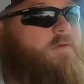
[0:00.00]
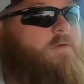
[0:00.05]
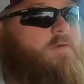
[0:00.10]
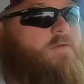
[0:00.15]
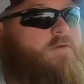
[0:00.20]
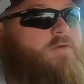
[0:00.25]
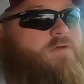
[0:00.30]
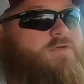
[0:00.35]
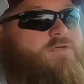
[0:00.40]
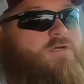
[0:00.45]

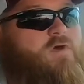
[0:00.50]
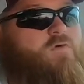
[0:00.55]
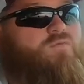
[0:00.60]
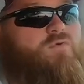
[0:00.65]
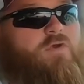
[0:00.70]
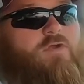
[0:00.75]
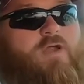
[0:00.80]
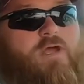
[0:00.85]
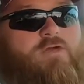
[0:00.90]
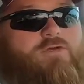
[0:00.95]
There is no
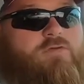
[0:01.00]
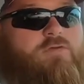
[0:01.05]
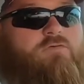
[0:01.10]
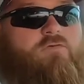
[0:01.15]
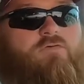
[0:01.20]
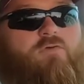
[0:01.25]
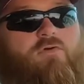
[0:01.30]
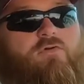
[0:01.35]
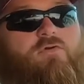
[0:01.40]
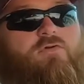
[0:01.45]

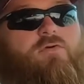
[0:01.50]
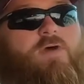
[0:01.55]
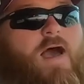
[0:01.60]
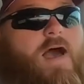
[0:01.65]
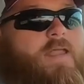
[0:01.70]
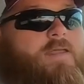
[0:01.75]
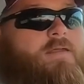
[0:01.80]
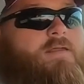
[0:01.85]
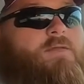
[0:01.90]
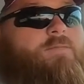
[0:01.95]
production crew
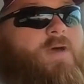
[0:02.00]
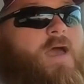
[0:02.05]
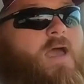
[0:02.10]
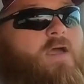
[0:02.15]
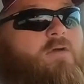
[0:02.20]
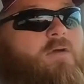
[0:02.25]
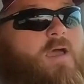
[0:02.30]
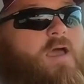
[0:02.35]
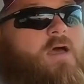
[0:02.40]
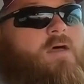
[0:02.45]
hiding in the
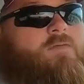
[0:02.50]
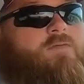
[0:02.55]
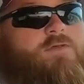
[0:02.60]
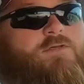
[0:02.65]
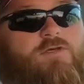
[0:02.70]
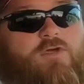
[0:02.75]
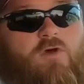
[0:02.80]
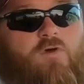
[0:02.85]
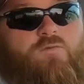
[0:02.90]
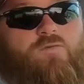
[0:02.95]
background.
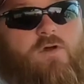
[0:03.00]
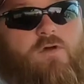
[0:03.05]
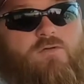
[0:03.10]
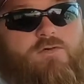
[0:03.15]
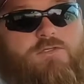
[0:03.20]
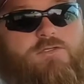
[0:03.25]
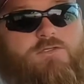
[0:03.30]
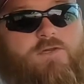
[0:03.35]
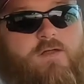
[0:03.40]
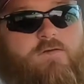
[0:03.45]
This GoPro
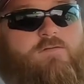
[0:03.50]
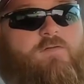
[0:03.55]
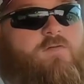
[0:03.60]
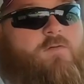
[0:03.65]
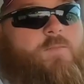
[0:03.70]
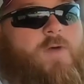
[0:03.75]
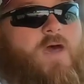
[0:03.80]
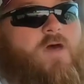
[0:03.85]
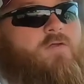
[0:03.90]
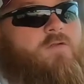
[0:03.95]
is stuck to the
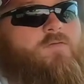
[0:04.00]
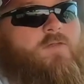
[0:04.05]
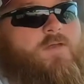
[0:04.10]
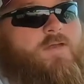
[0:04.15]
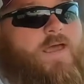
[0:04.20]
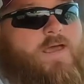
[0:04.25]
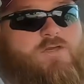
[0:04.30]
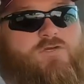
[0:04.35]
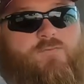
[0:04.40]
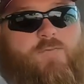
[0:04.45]
mount on the
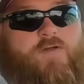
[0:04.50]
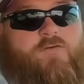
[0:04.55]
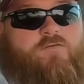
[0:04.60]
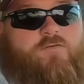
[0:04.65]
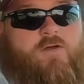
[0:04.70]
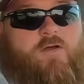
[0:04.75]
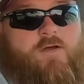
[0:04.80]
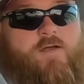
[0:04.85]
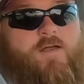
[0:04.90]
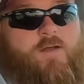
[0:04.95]
dash of my
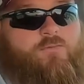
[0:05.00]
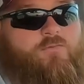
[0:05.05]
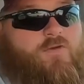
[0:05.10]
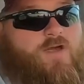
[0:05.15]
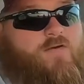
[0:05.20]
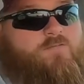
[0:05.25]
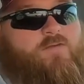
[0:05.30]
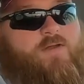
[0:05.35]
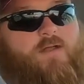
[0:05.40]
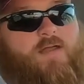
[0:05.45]
truck, and I'm
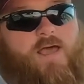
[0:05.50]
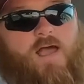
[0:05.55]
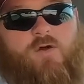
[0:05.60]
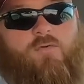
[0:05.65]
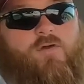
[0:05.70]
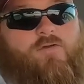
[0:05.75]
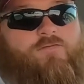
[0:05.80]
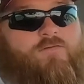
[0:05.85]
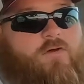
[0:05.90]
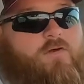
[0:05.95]
driving down the
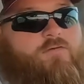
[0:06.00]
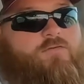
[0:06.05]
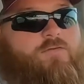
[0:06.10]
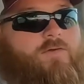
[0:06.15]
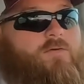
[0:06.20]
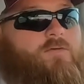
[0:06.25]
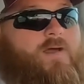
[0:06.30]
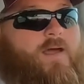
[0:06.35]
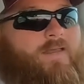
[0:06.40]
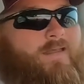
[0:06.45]
highway talking to
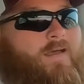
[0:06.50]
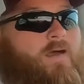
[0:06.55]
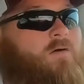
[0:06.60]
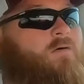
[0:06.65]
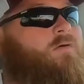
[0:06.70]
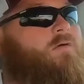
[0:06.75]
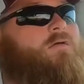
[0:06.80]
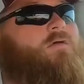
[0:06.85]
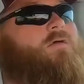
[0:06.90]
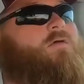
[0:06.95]
you right now.
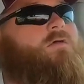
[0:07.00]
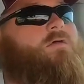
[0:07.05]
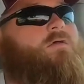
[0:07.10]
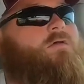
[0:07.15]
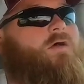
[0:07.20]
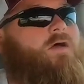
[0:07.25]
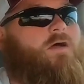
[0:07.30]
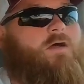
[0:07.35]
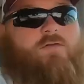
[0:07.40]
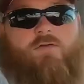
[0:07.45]

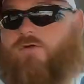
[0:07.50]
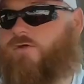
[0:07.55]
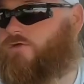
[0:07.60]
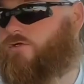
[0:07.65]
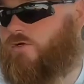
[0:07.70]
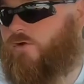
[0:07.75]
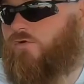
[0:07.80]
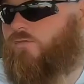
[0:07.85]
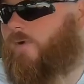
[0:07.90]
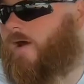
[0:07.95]
There is
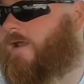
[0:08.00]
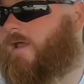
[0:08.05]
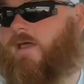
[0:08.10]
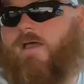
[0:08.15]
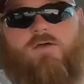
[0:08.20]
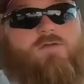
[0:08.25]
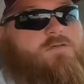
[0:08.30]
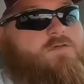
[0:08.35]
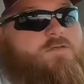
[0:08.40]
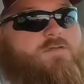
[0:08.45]
nobody
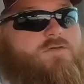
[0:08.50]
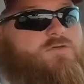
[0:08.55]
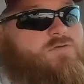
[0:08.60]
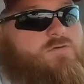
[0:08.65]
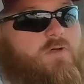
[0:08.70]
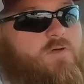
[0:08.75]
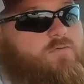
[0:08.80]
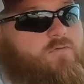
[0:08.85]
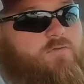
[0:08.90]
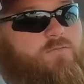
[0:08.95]
else in this
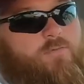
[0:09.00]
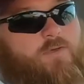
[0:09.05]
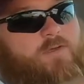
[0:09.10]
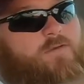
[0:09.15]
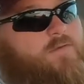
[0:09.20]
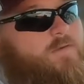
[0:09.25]
truck with me.